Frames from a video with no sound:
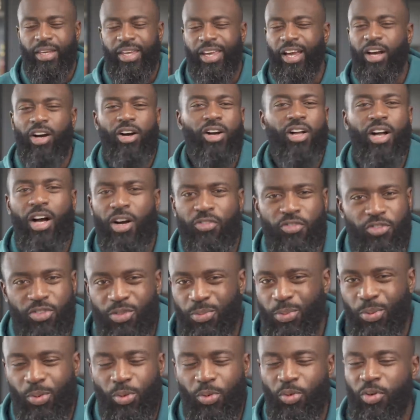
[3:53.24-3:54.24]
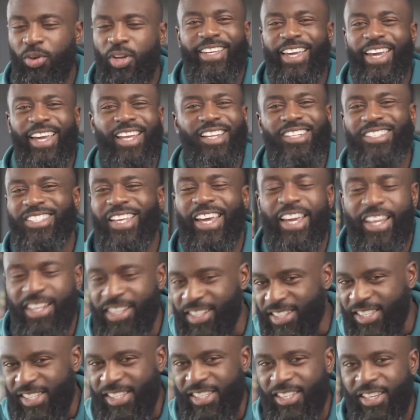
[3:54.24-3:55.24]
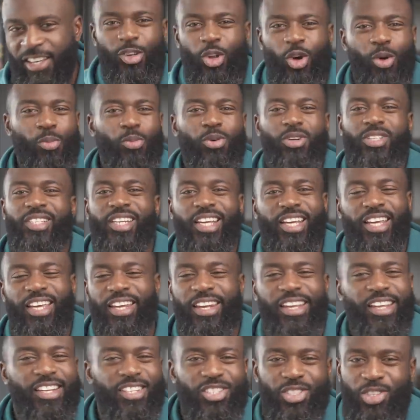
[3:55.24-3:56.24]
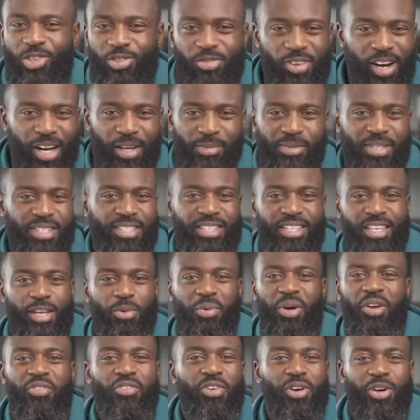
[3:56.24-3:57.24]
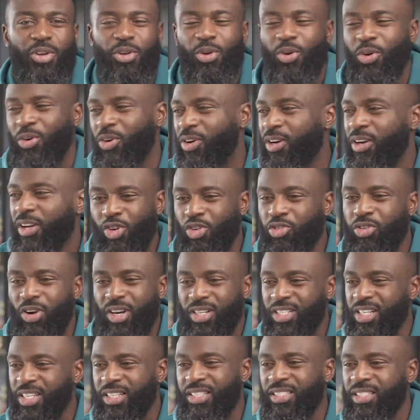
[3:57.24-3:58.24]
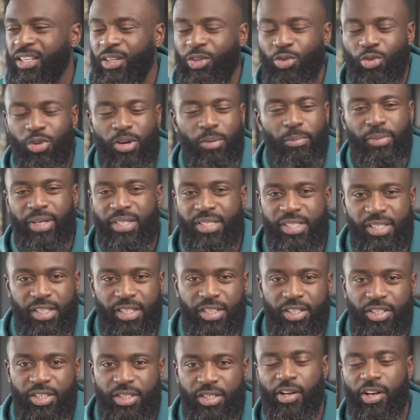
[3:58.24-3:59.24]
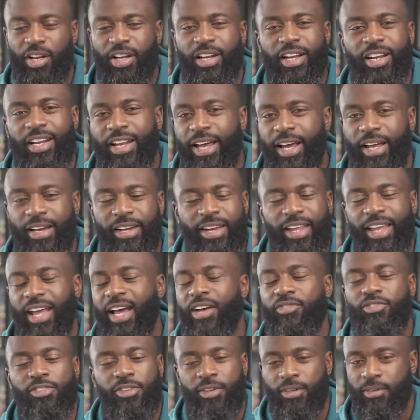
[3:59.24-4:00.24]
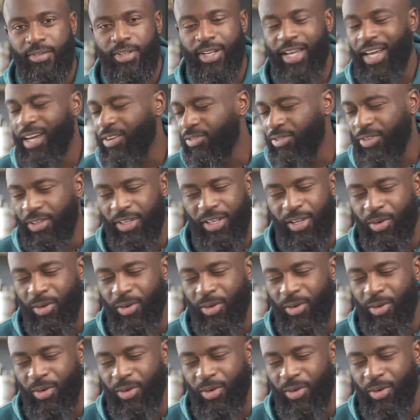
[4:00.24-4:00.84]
Get uncomfortable, get intense. No more checking Instagram to see whether your crush has sent you a message. None of that. They haven't. They haven't.